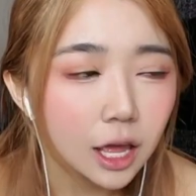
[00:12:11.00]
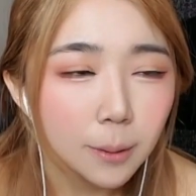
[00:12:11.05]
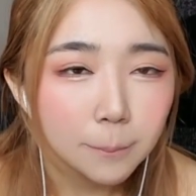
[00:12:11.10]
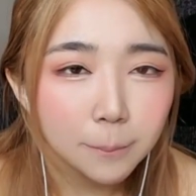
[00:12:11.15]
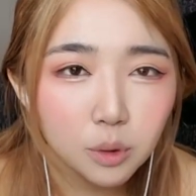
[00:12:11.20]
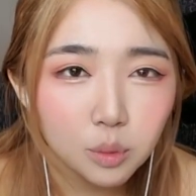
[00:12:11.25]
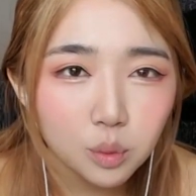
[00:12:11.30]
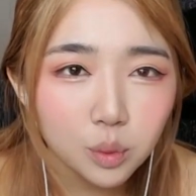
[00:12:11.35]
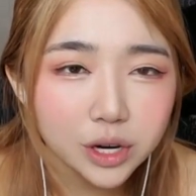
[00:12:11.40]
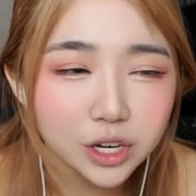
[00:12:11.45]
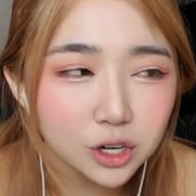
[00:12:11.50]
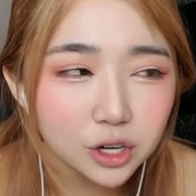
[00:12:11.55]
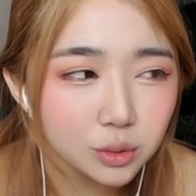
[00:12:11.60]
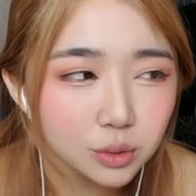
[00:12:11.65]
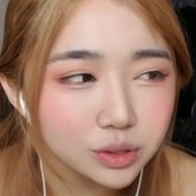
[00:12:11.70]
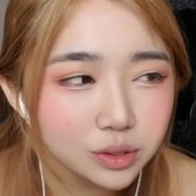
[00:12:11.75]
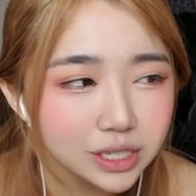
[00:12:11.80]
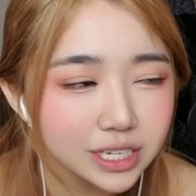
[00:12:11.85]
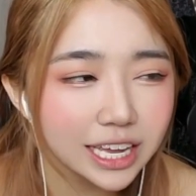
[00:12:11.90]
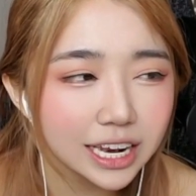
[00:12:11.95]
but when
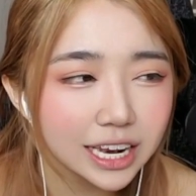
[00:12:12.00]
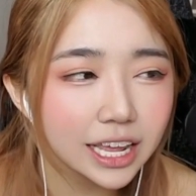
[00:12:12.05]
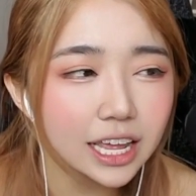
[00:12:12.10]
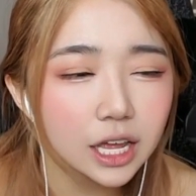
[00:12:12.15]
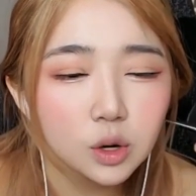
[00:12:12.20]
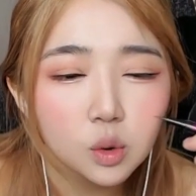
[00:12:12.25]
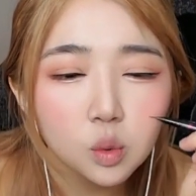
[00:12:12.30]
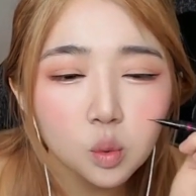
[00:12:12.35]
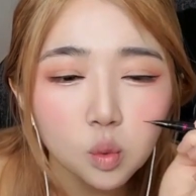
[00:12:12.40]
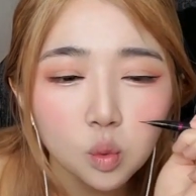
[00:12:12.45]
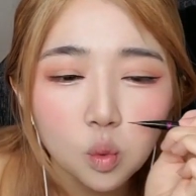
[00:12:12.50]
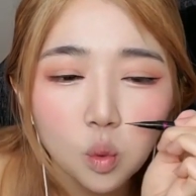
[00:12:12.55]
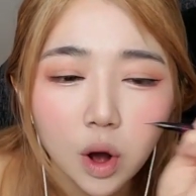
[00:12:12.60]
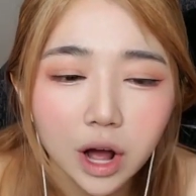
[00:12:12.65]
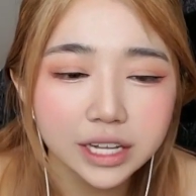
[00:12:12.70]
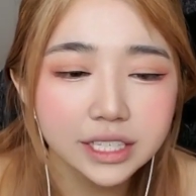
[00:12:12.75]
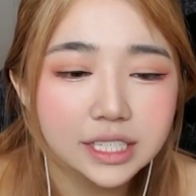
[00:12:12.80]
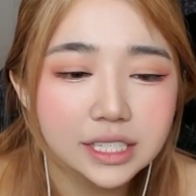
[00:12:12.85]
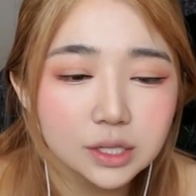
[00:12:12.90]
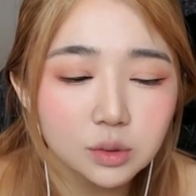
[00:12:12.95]
you get it in
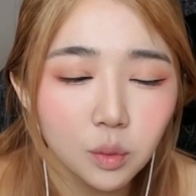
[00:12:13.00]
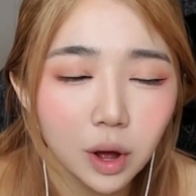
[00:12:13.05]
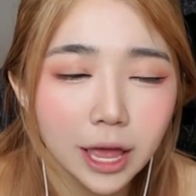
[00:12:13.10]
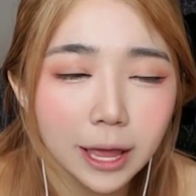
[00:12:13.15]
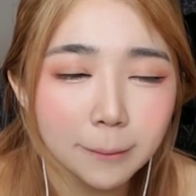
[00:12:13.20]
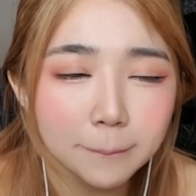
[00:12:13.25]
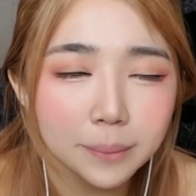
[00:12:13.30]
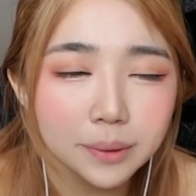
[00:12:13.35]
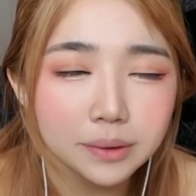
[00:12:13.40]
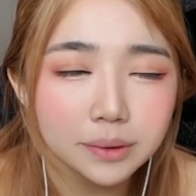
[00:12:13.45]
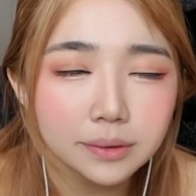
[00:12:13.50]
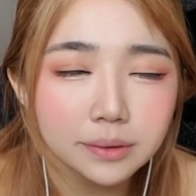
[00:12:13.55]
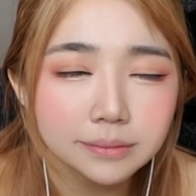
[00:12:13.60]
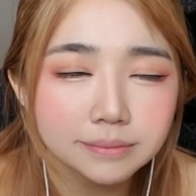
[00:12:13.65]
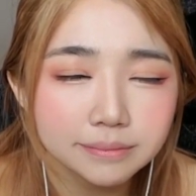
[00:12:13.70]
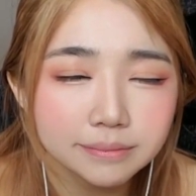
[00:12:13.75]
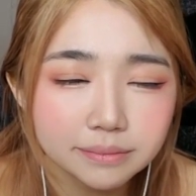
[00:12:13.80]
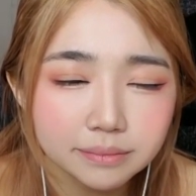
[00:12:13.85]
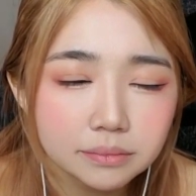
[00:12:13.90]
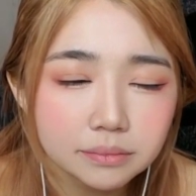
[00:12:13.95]
one swipe,
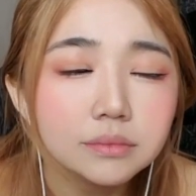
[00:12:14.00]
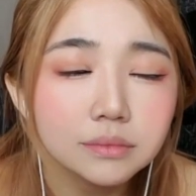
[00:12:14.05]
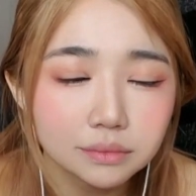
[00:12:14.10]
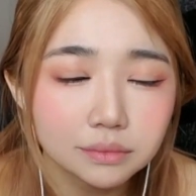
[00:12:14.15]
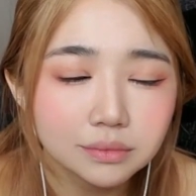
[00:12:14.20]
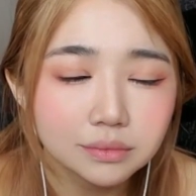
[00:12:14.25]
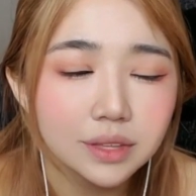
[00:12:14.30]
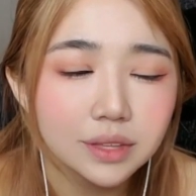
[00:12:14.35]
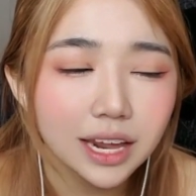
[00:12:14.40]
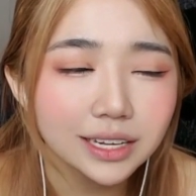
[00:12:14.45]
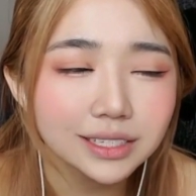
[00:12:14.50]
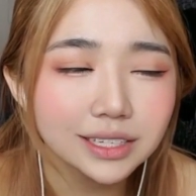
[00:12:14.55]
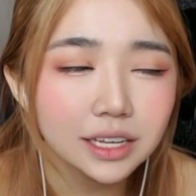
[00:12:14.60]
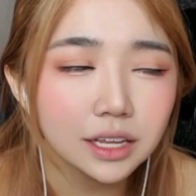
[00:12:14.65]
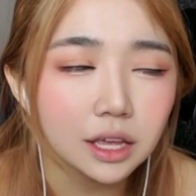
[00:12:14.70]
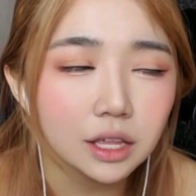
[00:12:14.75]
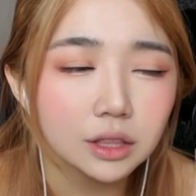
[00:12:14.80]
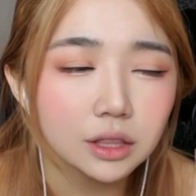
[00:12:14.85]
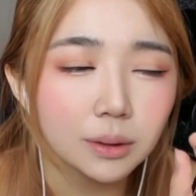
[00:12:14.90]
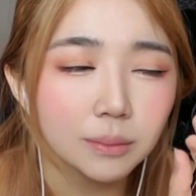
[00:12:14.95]
that is
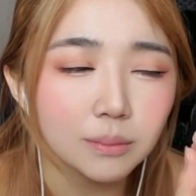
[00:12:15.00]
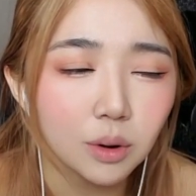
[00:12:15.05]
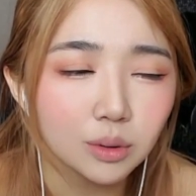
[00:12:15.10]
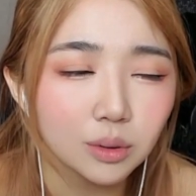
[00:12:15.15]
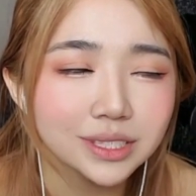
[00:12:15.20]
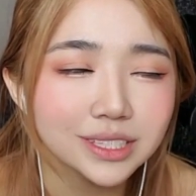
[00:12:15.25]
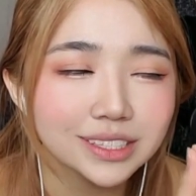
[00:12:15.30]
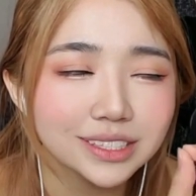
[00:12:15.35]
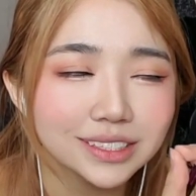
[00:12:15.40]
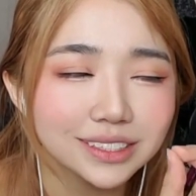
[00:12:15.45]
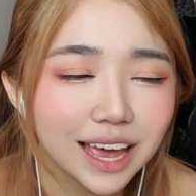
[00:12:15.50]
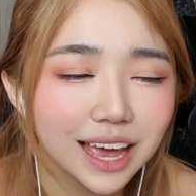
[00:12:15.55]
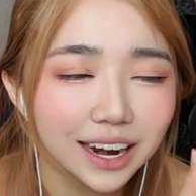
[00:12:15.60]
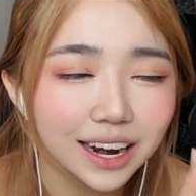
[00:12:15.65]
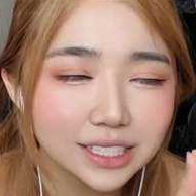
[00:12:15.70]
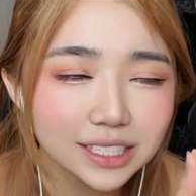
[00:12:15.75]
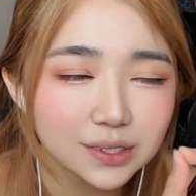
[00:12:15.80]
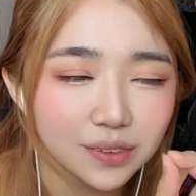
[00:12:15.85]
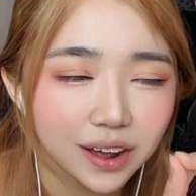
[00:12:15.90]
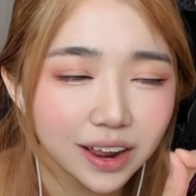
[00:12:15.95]
like the most
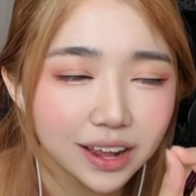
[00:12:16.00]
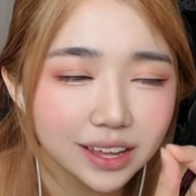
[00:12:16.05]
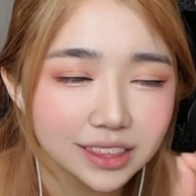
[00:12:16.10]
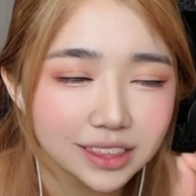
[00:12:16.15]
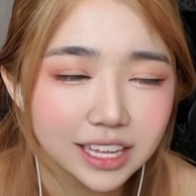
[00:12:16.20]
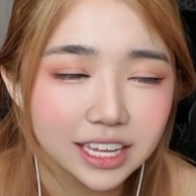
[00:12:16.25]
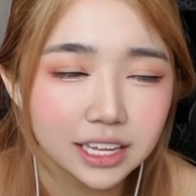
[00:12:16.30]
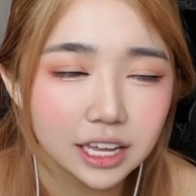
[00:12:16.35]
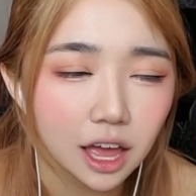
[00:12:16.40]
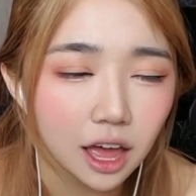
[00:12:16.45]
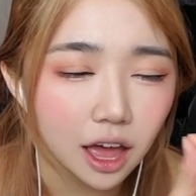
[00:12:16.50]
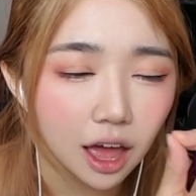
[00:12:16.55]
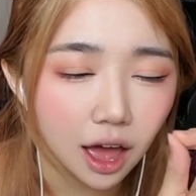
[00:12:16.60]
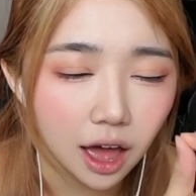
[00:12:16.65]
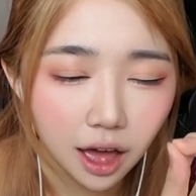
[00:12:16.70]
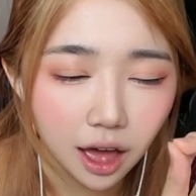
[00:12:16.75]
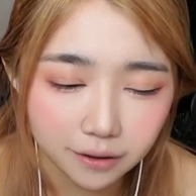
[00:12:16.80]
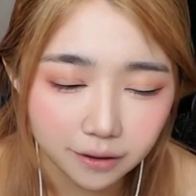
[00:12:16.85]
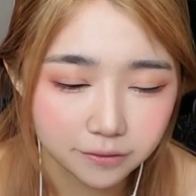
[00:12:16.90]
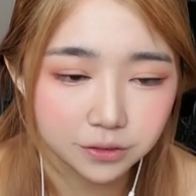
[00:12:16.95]
satisfying thing
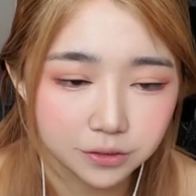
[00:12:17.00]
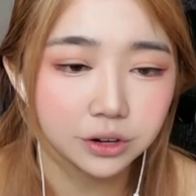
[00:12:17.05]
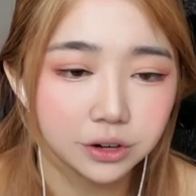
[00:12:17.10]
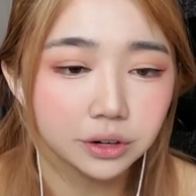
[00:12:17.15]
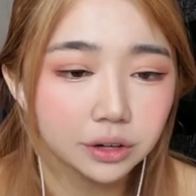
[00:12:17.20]
ever.